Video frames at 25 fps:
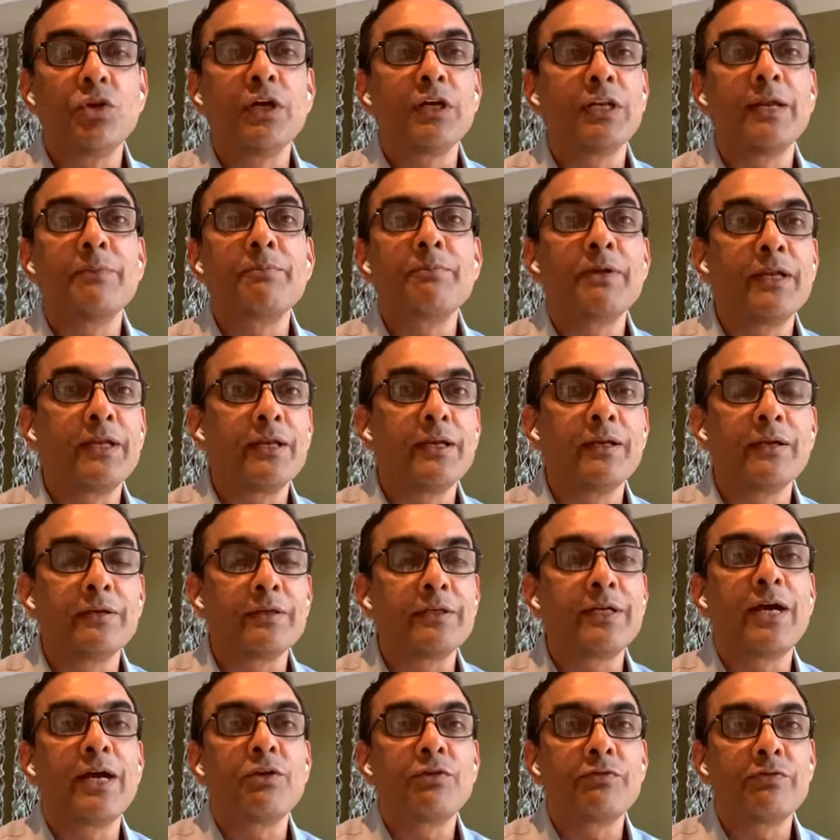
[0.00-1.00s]
look, let me
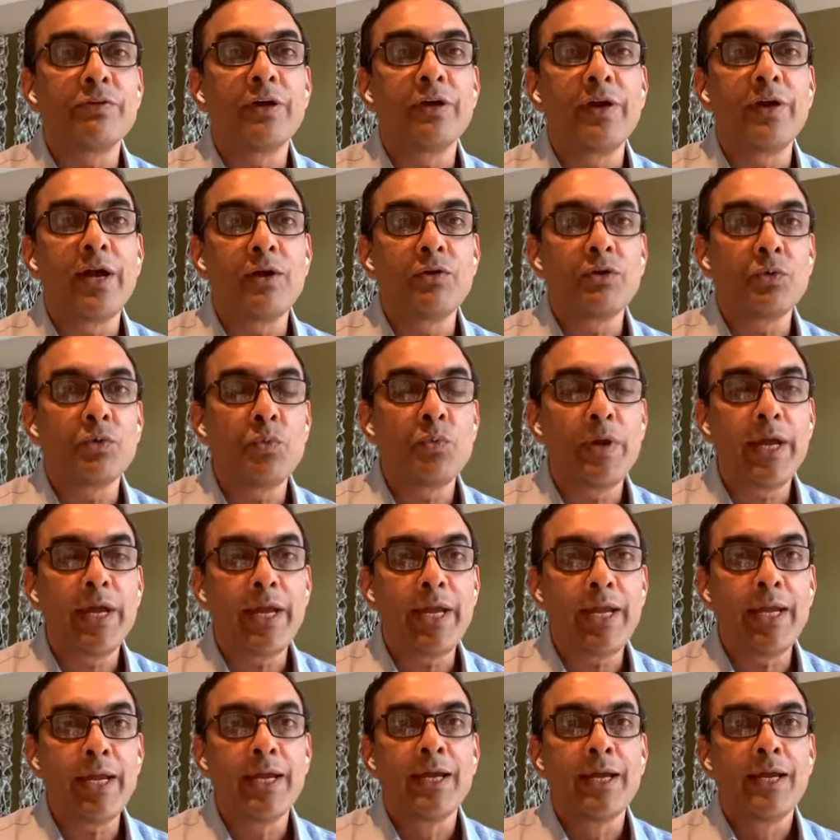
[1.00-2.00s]
try to figure out a
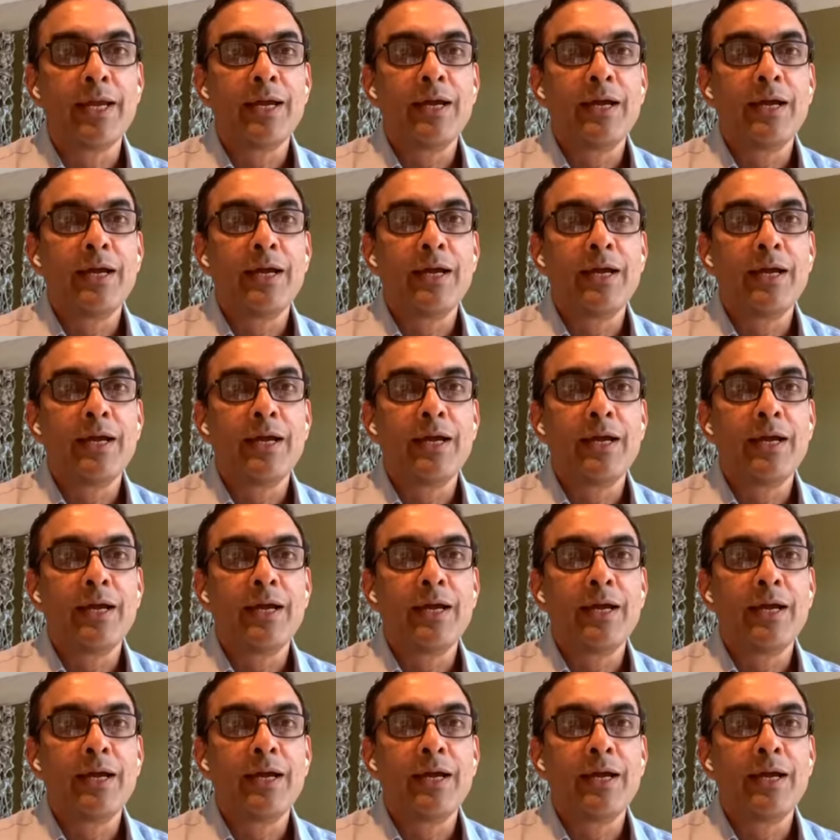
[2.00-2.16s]
way,